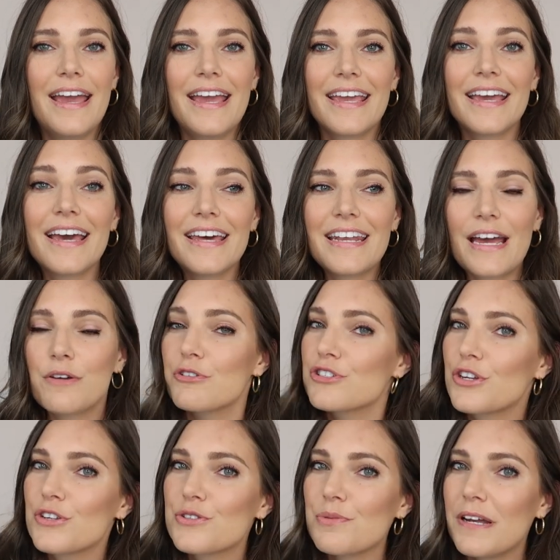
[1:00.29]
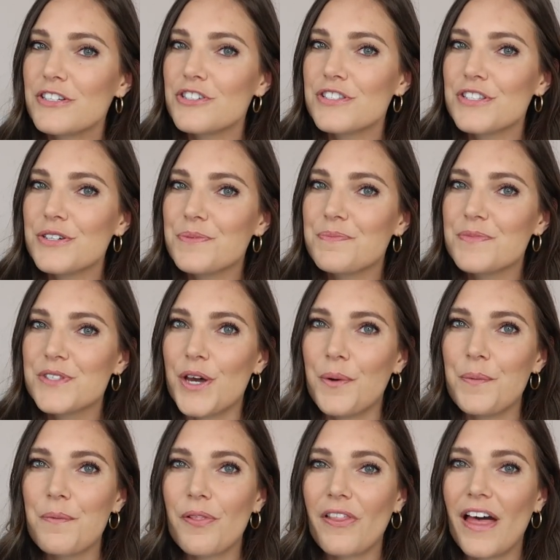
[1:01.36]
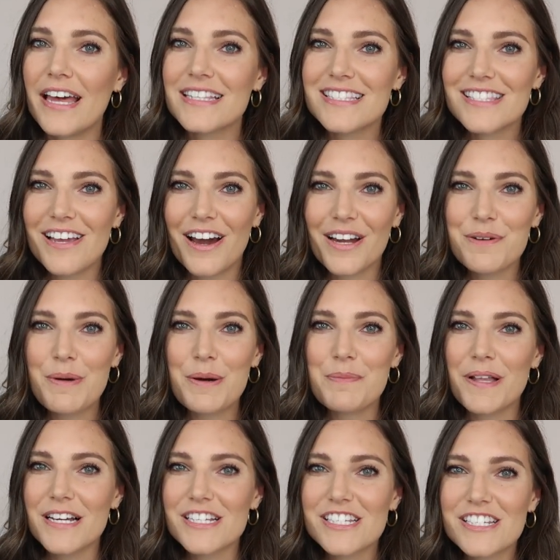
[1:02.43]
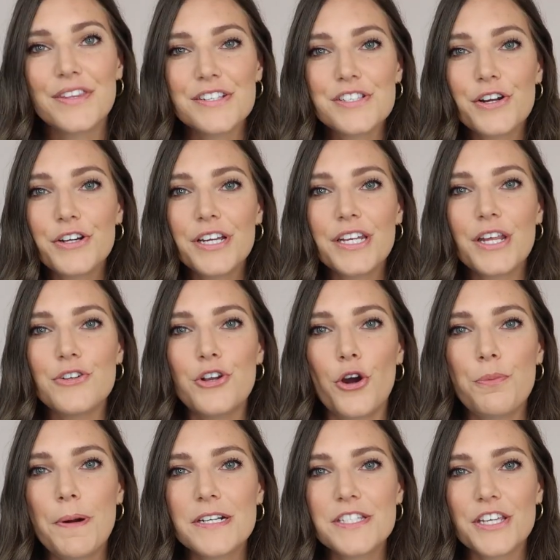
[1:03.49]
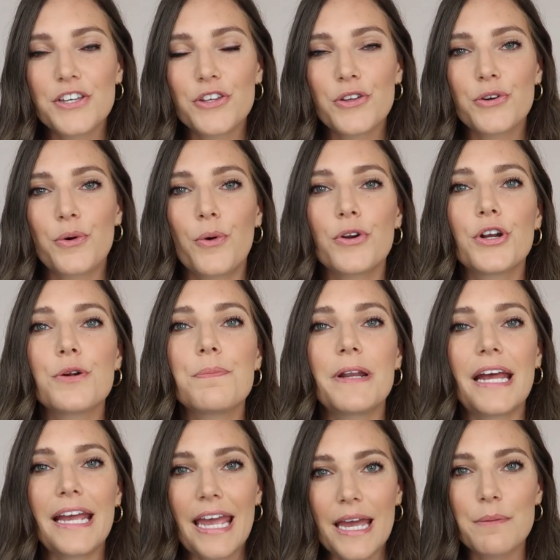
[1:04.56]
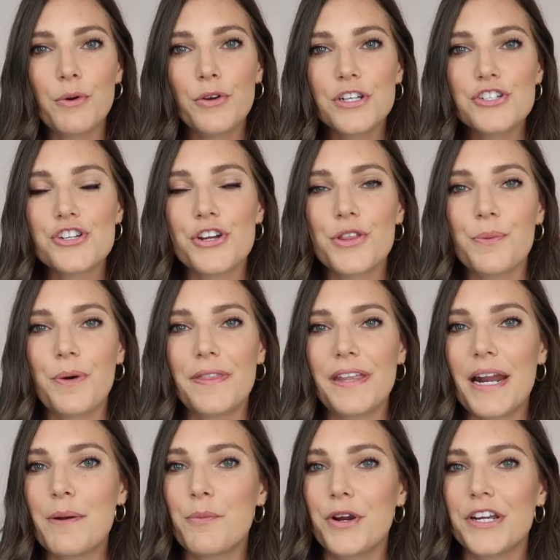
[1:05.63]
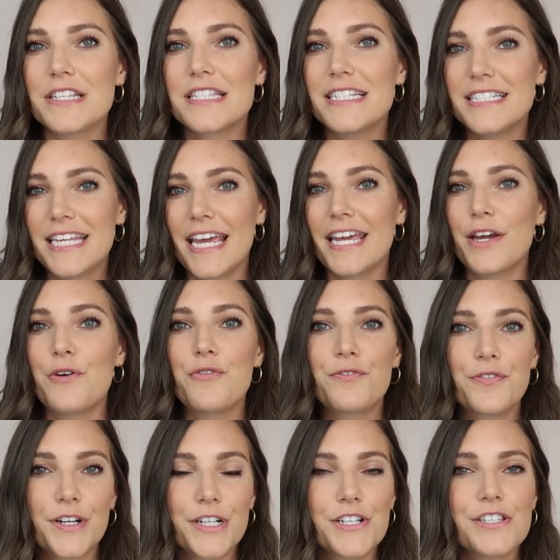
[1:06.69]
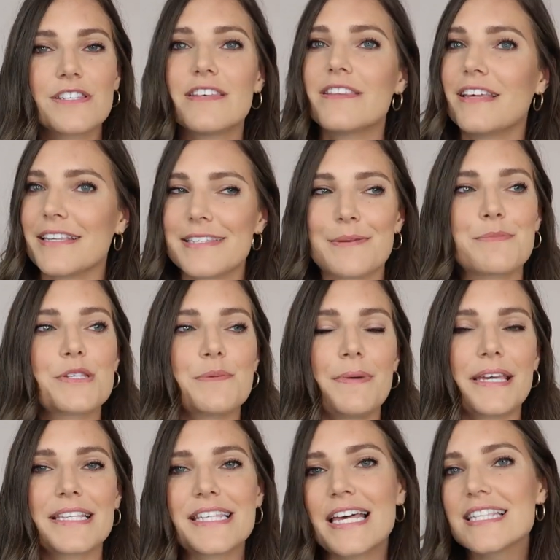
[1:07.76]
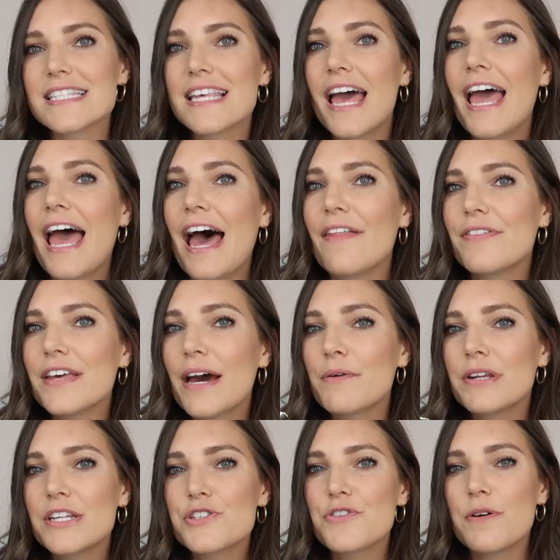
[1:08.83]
And I will show you swatches too. So let's talk about blush. These are in no particular order, but I am going to share the one that I'm wearing today first. That seems to make sense. And that one is